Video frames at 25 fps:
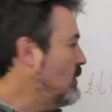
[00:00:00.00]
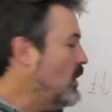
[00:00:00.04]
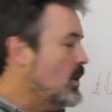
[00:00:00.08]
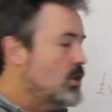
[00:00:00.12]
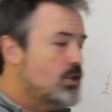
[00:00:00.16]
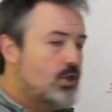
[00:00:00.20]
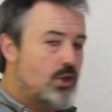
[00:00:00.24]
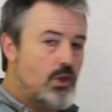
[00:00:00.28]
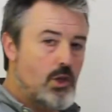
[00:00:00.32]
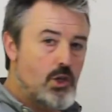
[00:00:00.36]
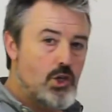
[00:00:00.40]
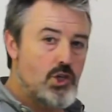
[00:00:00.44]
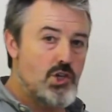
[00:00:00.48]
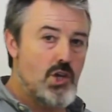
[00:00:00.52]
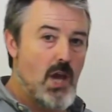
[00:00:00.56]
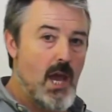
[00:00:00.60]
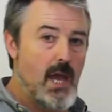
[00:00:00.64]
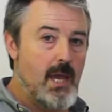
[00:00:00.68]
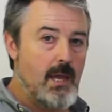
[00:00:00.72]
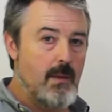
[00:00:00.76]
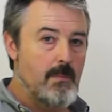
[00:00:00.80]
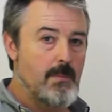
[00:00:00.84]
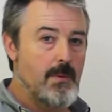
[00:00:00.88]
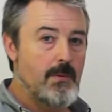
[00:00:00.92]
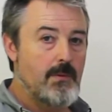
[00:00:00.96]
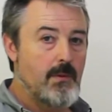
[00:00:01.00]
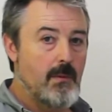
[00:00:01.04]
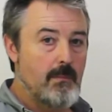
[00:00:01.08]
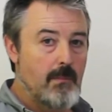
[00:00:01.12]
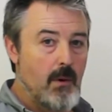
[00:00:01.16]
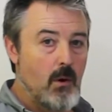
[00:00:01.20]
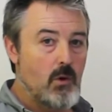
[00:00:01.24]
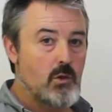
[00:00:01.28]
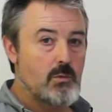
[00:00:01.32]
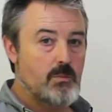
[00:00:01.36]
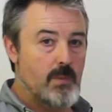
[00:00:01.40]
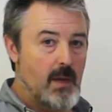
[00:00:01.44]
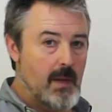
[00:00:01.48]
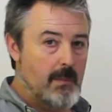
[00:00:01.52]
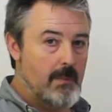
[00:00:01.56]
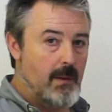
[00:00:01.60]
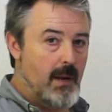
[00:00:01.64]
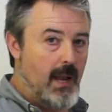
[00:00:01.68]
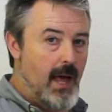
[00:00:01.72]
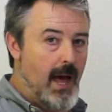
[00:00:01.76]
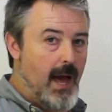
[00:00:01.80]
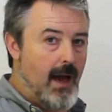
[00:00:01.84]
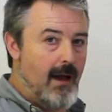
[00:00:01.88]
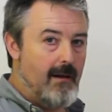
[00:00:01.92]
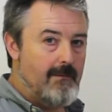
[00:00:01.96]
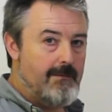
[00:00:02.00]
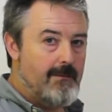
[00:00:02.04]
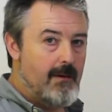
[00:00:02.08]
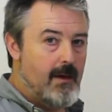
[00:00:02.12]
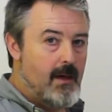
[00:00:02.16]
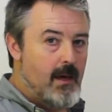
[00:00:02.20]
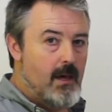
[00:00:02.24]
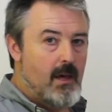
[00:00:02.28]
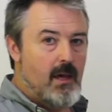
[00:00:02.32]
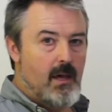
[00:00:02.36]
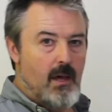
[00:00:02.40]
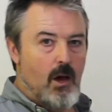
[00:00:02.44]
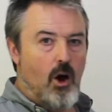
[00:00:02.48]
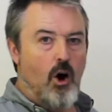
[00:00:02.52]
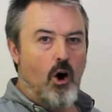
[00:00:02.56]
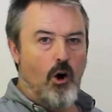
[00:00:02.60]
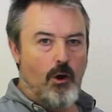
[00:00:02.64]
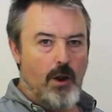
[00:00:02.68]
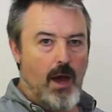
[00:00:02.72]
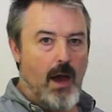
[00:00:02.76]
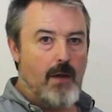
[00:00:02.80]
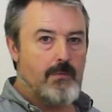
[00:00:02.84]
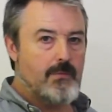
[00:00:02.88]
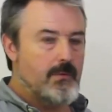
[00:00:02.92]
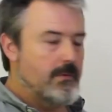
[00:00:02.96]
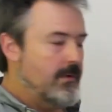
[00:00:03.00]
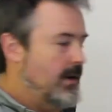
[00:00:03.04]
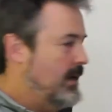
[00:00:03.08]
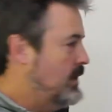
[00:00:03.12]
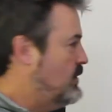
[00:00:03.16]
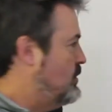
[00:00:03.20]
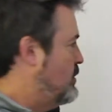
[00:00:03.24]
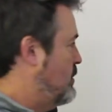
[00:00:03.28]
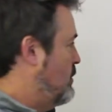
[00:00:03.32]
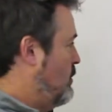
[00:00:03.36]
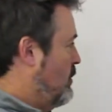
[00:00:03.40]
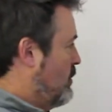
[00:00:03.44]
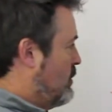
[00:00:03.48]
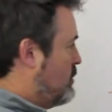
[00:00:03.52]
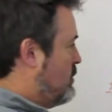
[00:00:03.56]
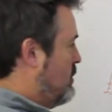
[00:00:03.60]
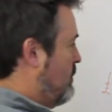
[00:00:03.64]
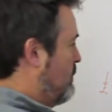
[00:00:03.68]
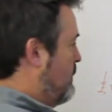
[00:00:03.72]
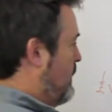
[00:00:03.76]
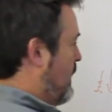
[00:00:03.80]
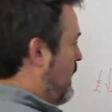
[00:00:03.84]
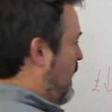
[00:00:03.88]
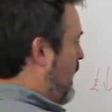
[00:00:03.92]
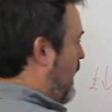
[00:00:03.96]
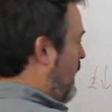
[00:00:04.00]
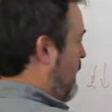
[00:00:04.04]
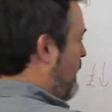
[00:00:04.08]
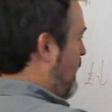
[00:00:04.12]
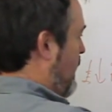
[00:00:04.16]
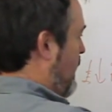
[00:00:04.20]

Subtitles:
So the shape that most people have, on average, looks something like